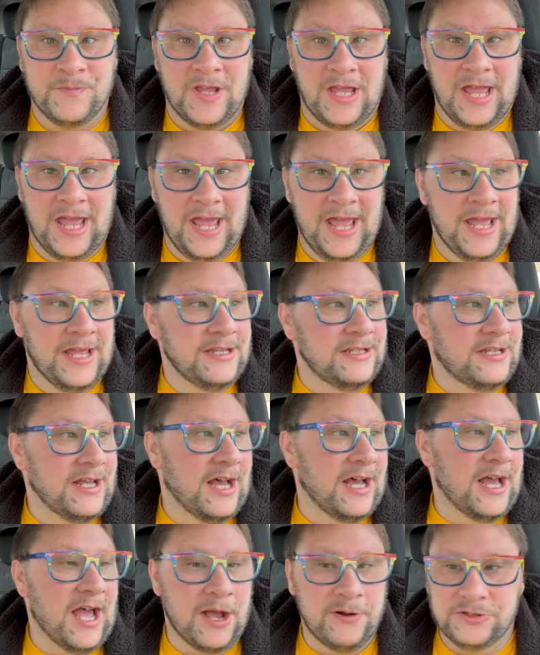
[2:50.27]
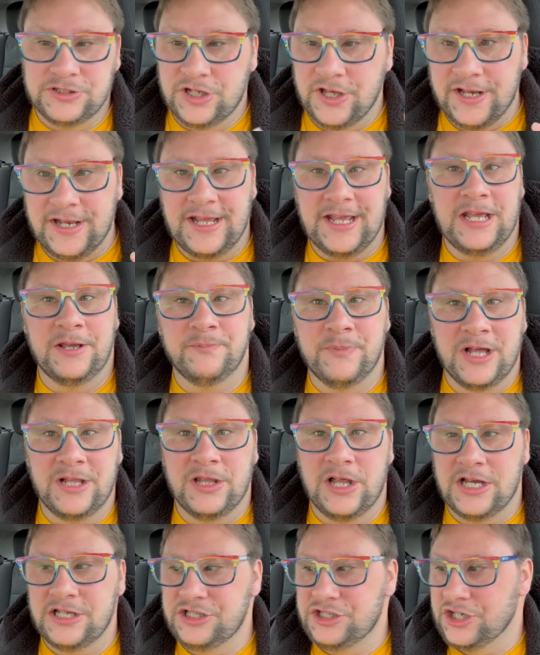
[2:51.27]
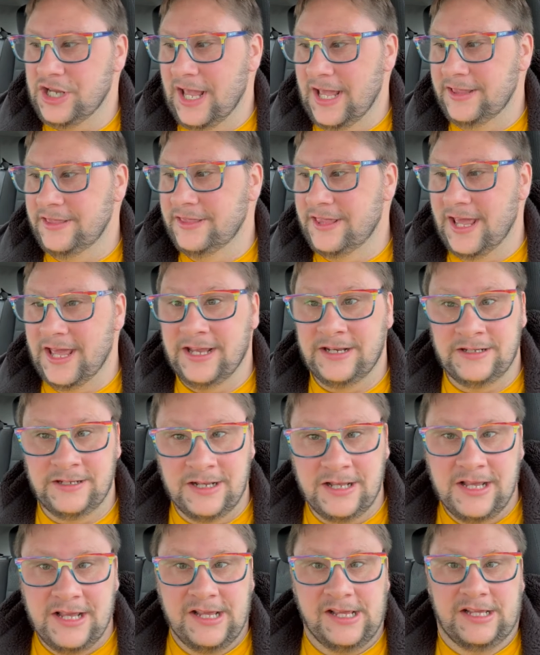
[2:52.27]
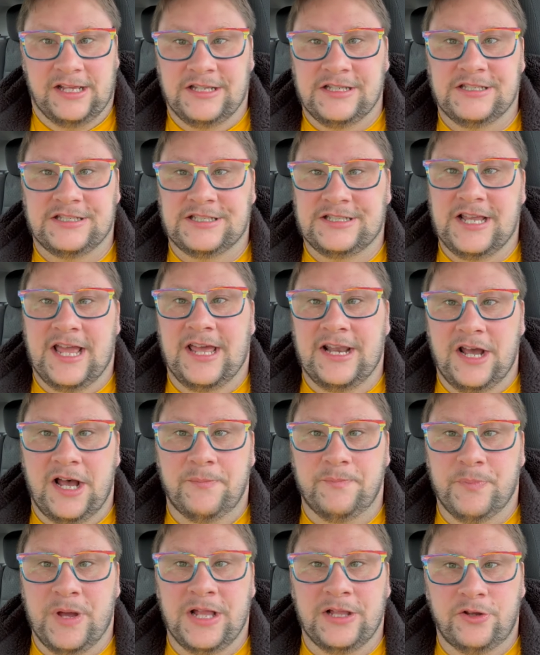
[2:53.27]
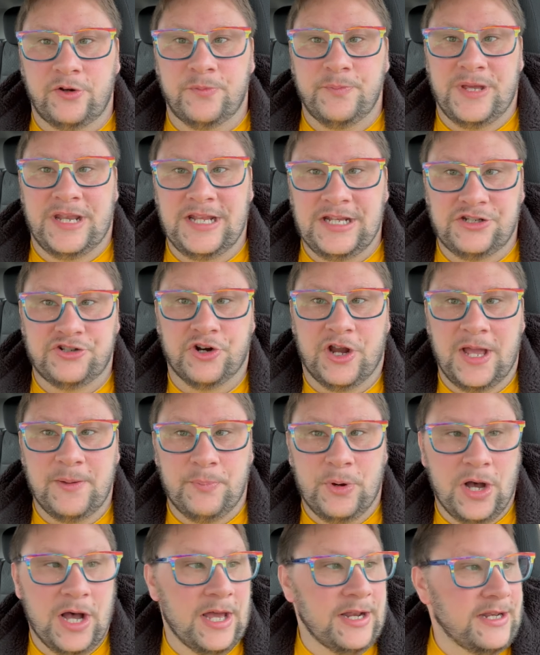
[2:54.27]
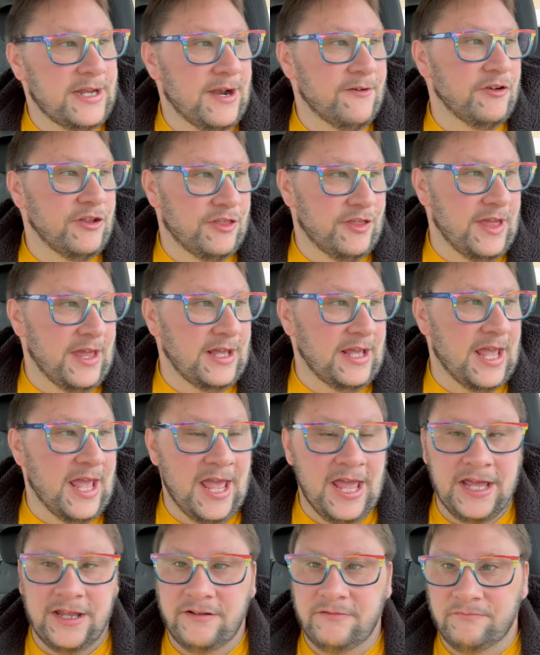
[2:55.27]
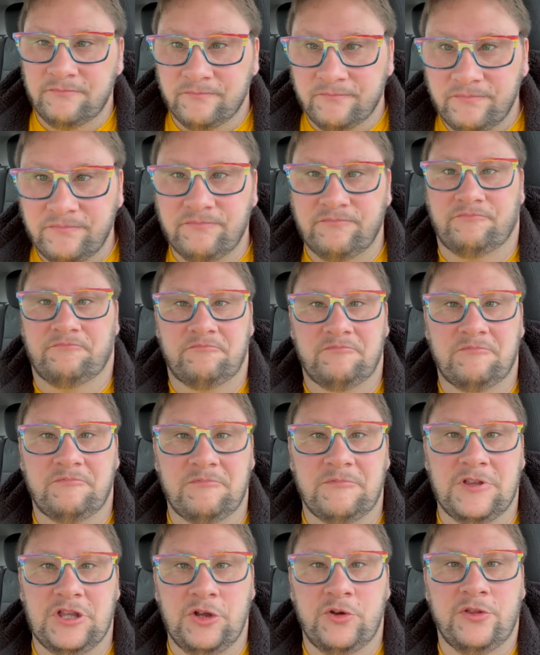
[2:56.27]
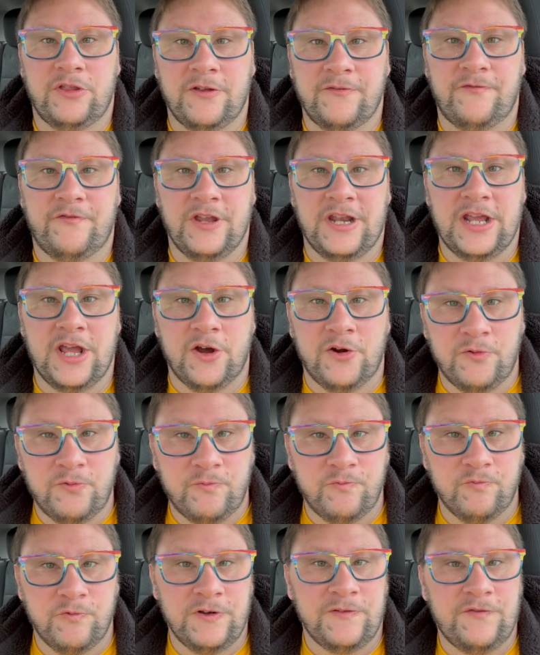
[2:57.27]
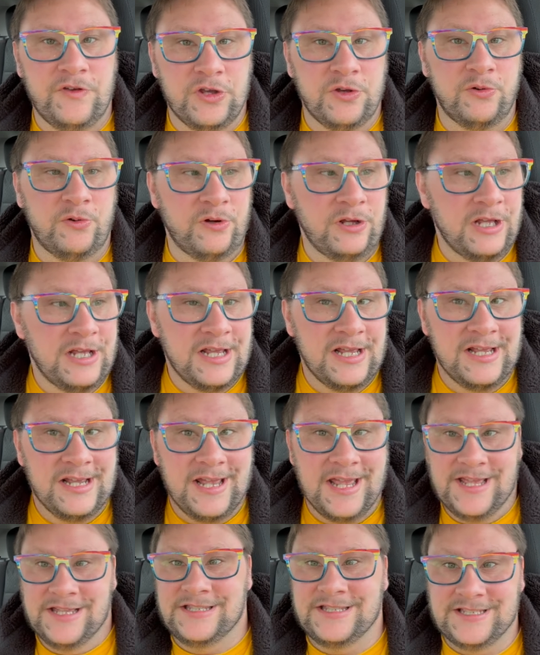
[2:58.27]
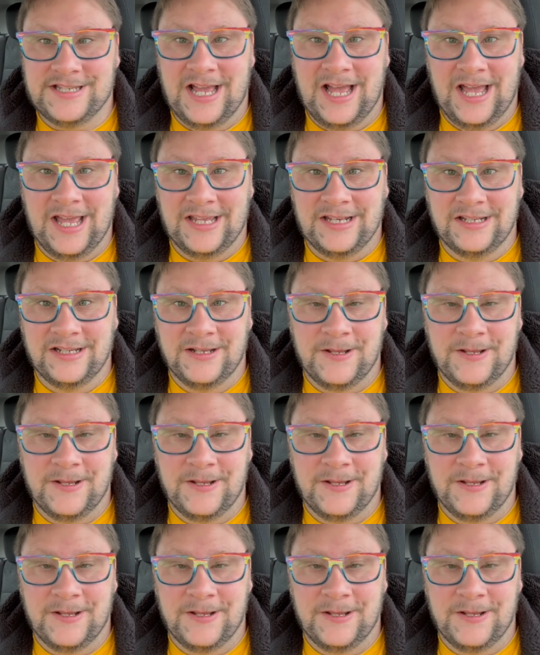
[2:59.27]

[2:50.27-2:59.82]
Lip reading: and I was gonna eat my lunch and then set up my little mini tripod and everything and do the video review inside.